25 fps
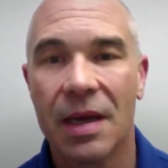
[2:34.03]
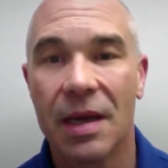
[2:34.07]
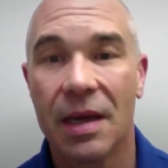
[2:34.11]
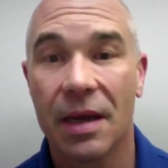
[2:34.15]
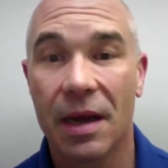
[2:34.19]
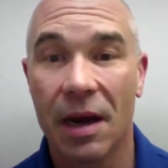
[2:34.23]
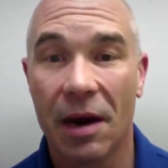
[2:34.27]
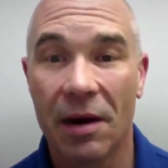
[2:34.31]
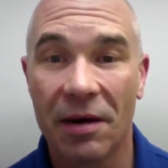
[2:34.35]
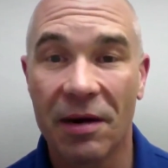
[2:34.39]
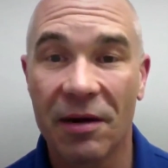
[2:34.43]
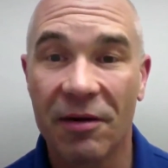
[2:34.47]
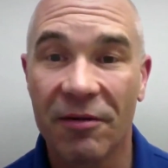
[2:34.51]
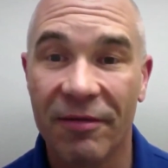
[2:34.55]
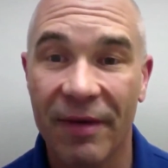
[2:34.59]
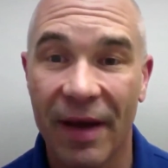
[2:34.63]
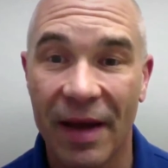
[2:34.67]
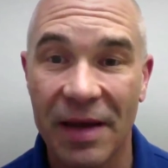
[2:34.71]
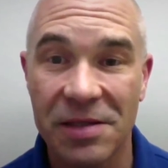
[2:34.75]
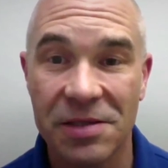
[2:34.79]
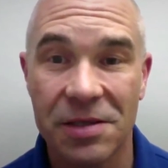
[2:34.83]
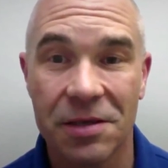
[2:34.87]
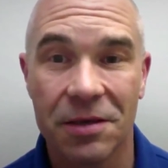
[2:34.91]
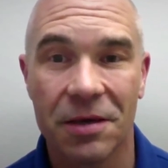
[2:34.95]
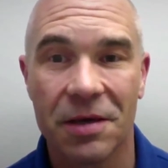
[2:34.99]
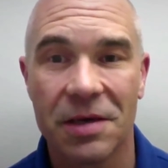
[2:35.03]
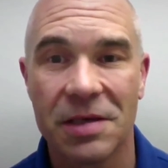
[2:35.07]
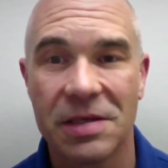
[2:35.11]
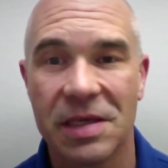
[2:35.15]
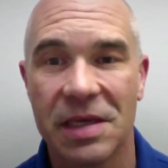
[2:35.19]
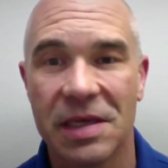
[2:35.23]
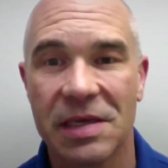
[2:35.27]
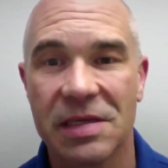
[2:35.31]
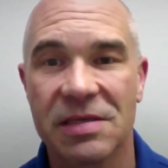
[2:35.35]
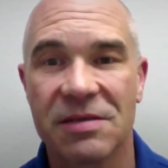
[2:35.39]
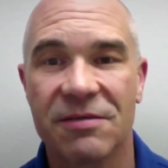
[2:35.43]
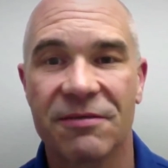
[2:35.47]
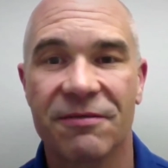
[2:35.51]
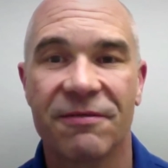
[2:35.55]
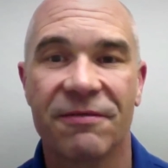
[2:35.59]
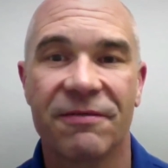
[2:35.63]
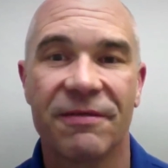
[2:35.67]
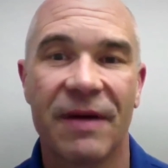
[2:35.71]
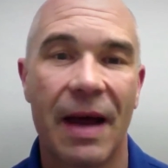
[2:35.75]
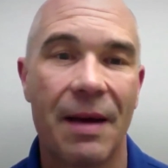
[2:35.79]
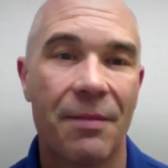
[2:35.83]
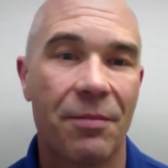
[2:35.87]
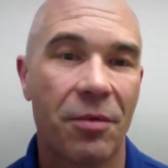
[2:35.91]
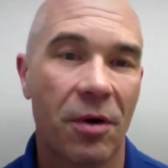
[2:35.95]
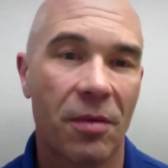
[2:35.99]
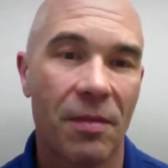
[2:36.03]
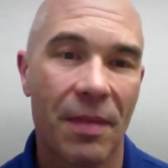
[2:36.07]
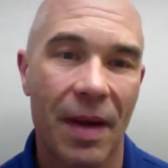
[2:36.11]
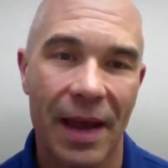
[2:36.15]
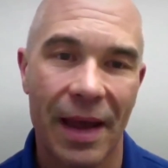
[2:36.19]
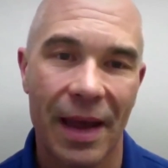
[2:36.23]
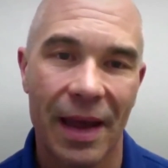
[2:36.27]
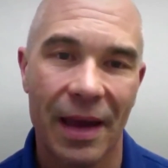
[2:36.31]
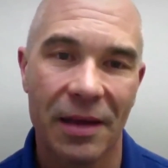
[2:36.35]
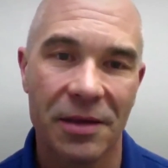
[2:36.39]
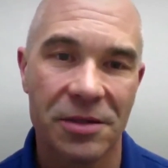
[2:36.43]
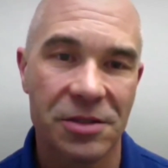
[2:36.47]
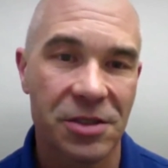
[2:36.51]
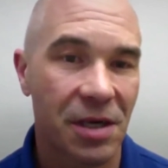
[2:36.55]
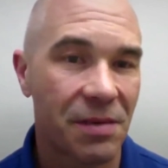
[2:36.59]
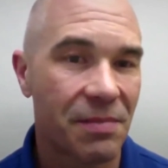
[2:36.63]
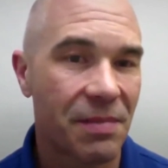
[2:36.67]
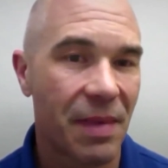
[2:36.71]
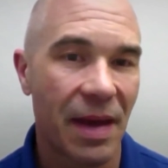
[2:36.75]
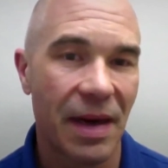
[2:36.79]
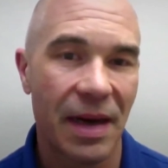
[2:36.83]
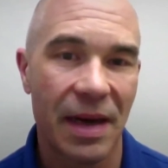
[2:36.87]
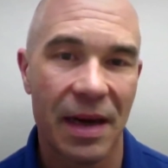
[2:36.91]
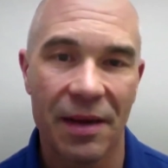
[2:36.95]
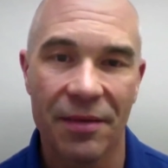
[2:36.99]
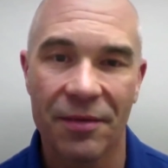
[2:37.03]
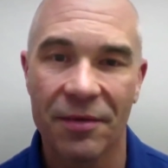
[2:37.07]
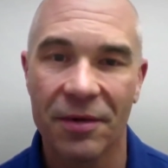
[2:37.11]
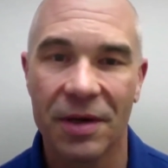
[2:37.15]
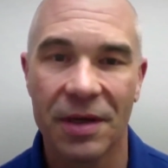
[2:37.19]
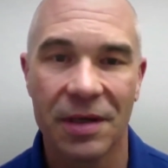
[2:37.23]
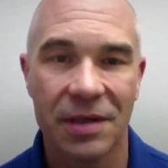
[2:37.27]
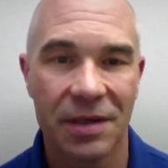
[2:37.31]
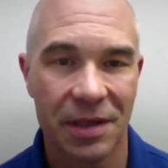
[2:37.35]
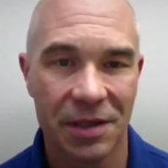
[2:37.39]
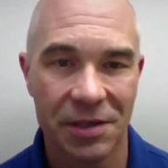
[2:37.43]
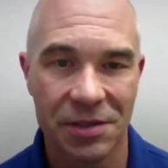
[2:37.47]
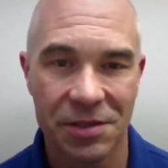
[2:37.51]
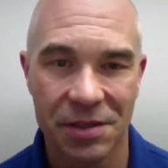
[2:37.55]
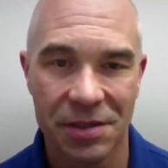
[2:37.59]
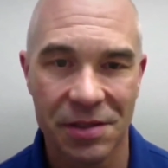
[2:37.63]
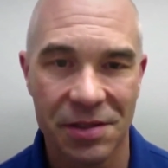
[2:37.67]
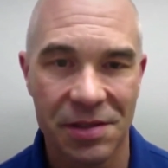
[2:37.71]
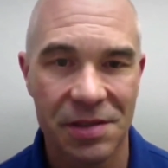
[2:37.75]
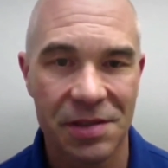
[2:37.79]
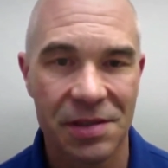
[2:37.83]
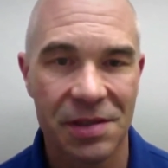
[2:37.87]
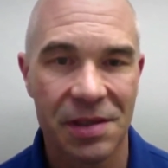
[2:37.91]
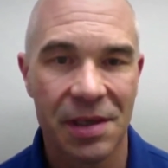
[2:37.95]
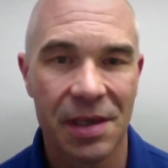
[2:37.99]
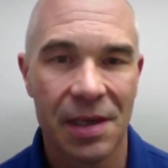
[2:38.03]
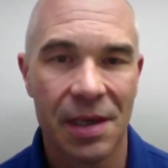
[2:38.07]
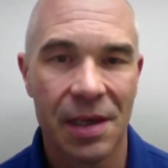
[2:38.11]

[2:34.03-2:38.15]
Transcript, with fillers: cardiovascular disease, fibromyalgia, and many other conditions.